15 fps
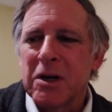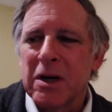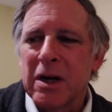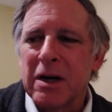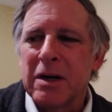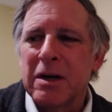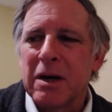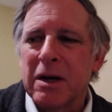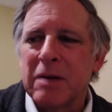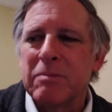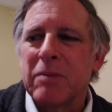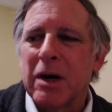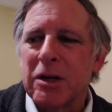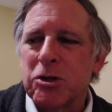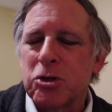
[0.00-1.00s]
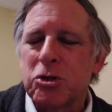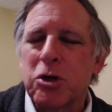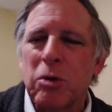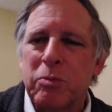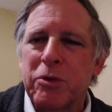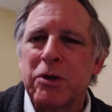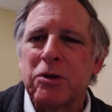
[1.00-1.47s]
I just
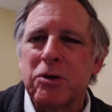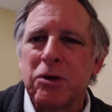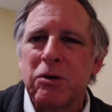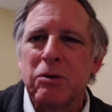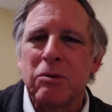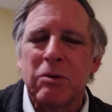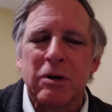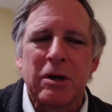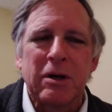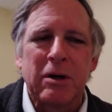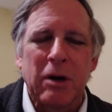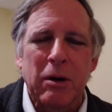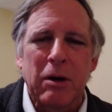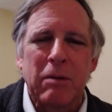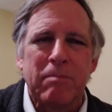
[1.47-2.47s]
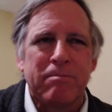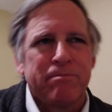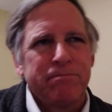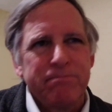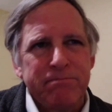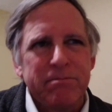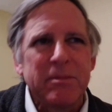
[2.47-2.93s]
hope that you
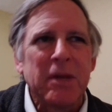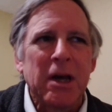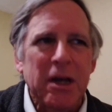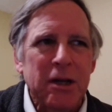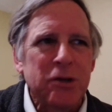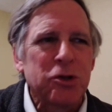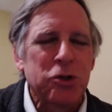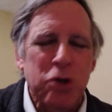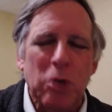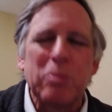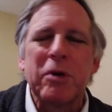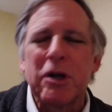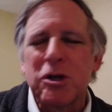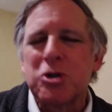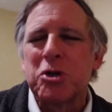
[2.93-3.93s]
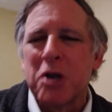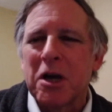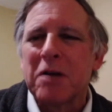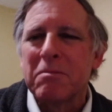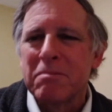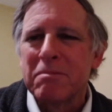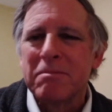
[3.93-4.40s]
just hope you can see
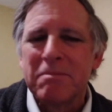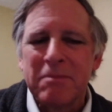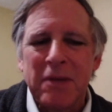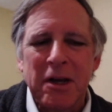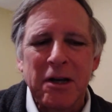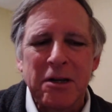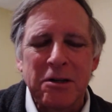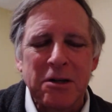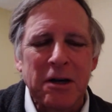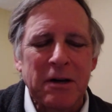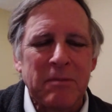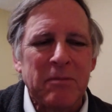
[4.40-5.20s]
it, and